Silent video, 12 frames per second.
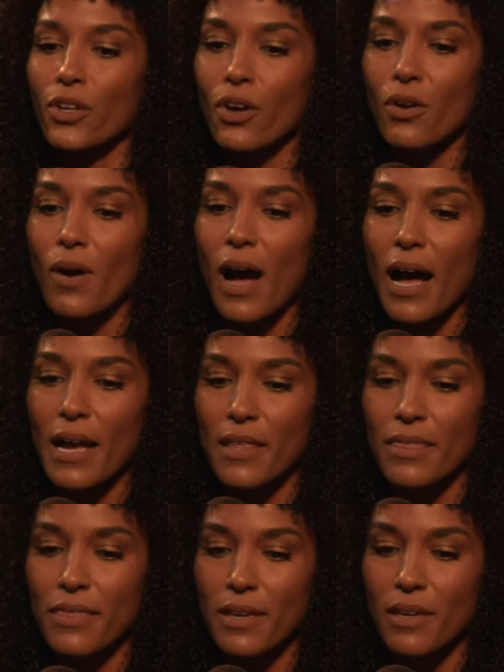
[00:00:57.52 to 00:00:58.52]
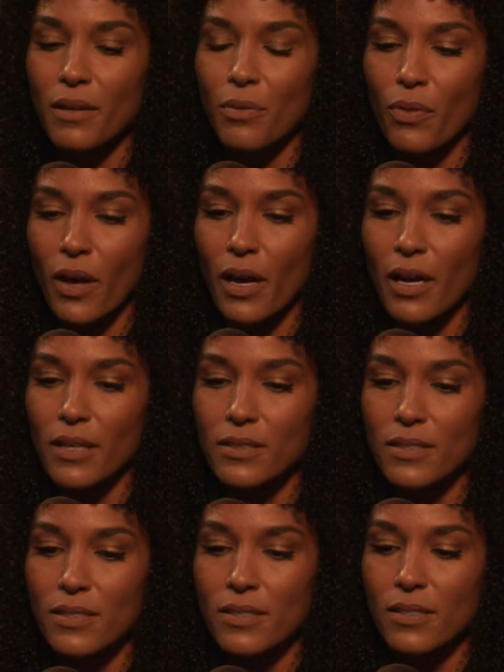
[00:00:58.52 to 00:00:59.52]
know, I think
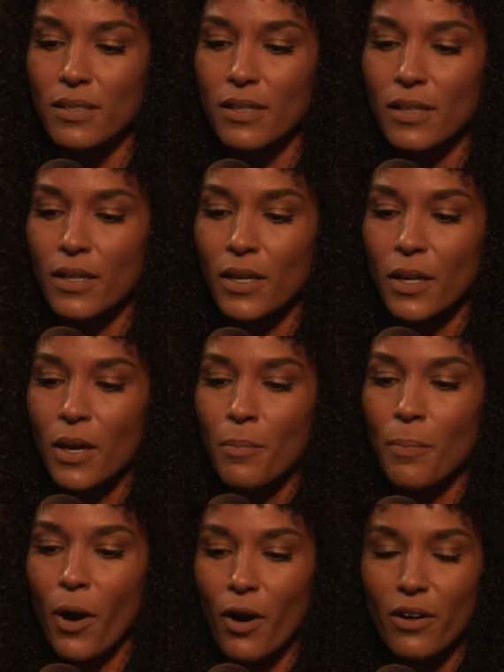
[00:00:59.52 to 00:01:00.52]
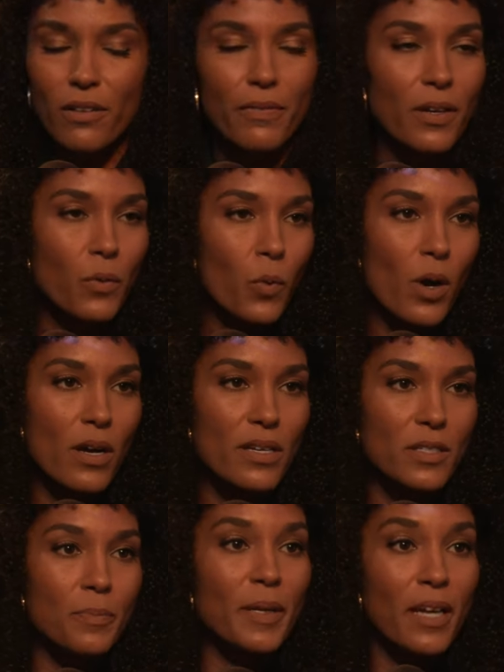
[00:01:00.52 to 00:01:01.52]
that part of it
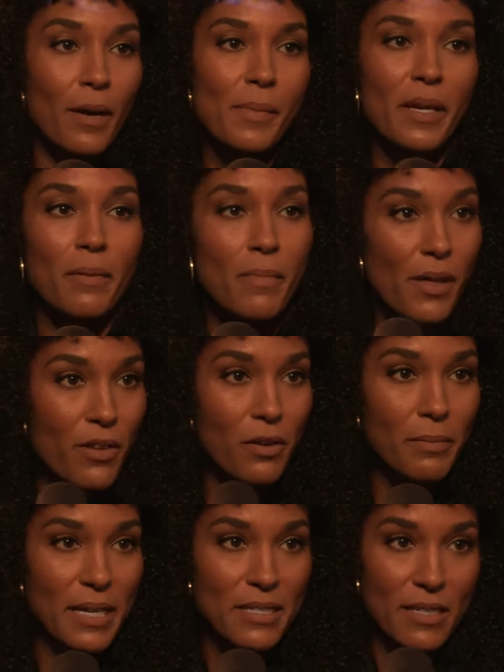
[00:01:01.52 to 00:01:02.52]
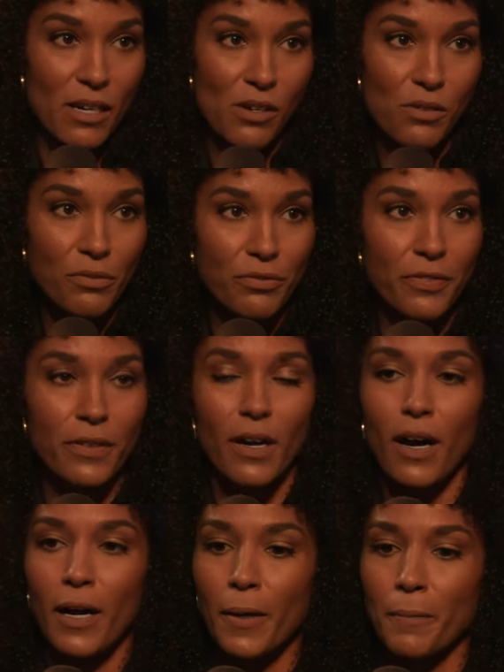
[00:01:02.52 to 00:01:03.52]
was becoming a mother myself
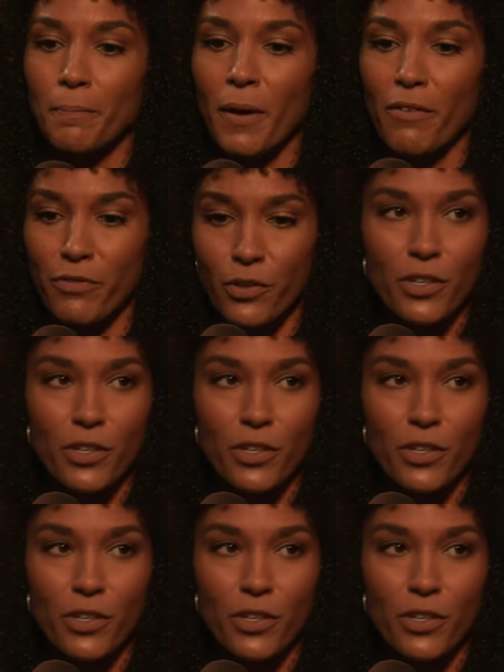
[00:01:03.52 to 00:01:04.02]
a few